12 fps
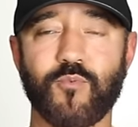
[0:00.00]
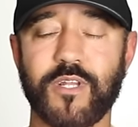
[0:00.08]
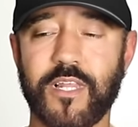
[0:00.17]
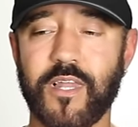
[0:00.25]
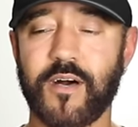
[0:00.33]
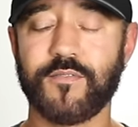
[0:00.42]

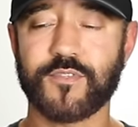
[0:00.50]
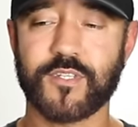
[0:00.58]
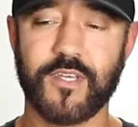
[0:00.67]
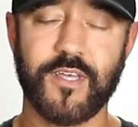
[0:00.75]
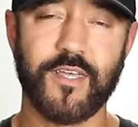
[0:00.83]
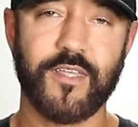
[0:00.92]
really loves
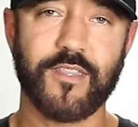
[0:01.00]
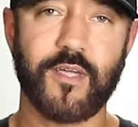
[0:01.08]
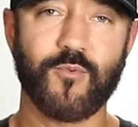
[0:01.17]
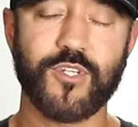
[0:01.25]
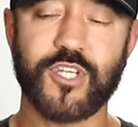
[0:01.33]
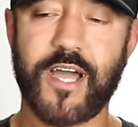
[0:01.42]

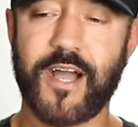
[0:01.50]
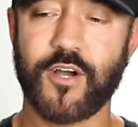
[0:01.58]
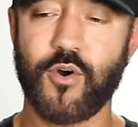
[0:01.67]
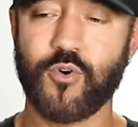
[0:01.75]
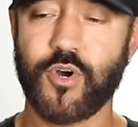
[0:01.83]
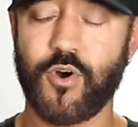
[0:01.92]
that Reishi hot
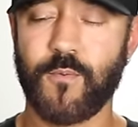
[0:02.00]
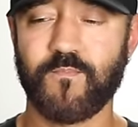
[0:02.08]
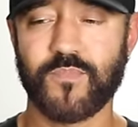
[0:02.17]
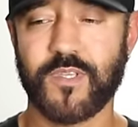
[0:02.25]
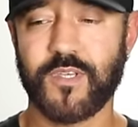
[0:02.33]
cocoa.